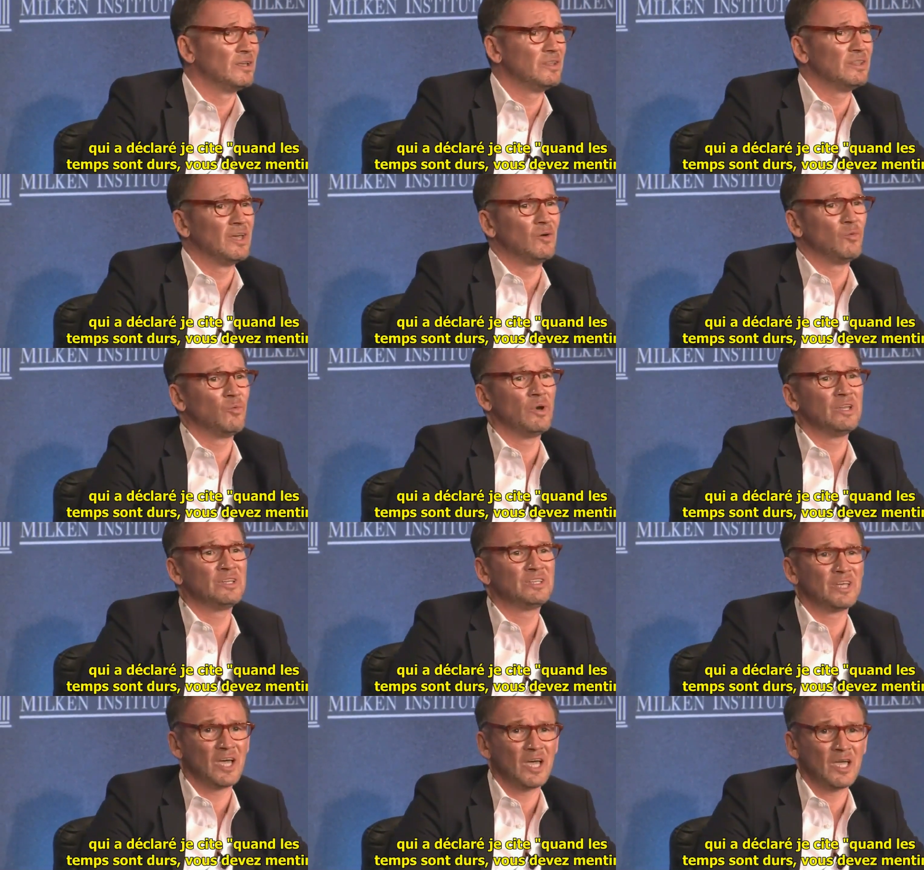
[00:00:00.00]
that
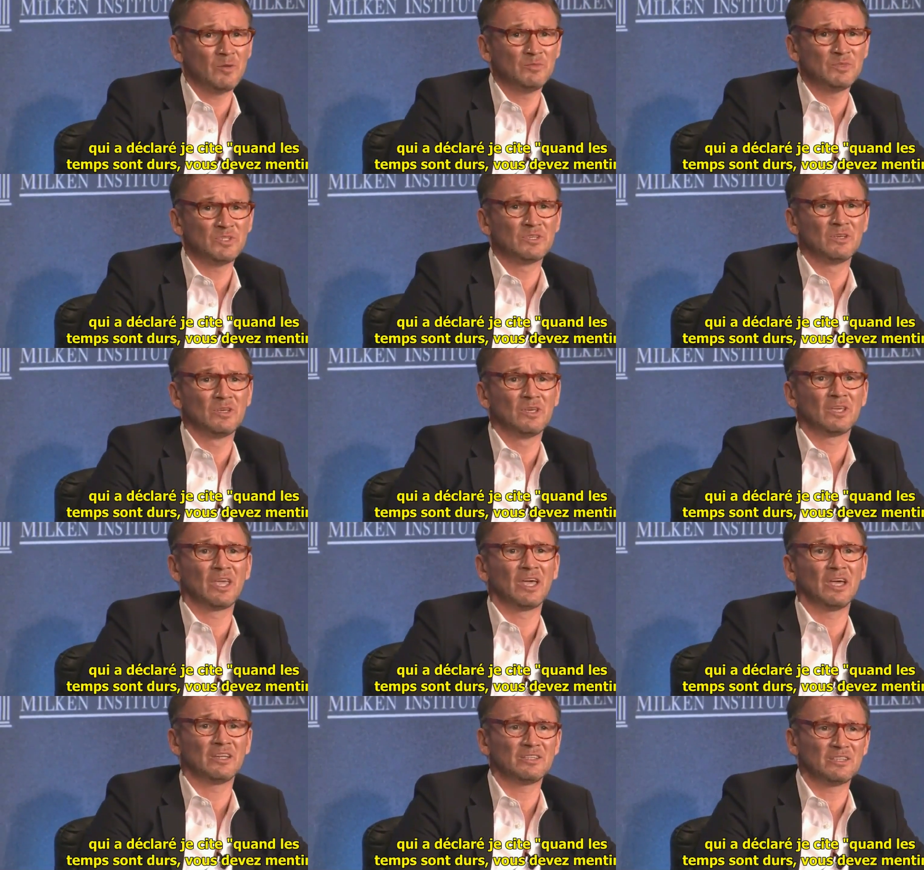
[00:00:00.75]
when times
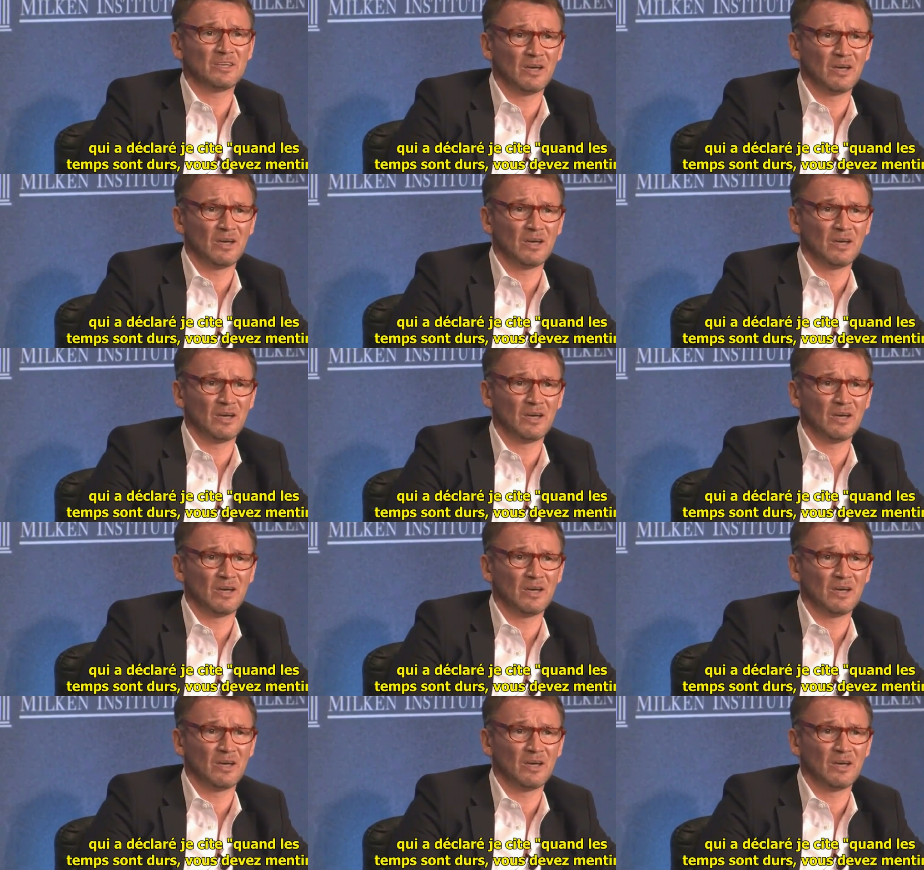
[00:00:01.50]
get